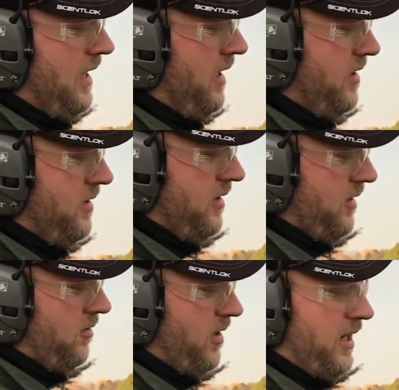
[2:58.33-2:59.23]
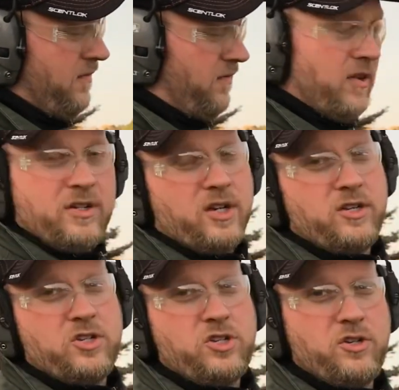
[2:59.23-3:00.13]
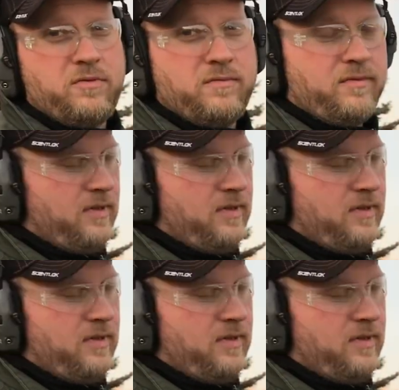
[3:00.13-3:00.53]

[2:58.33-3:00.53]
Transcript: It is a great, fun gun to shoot.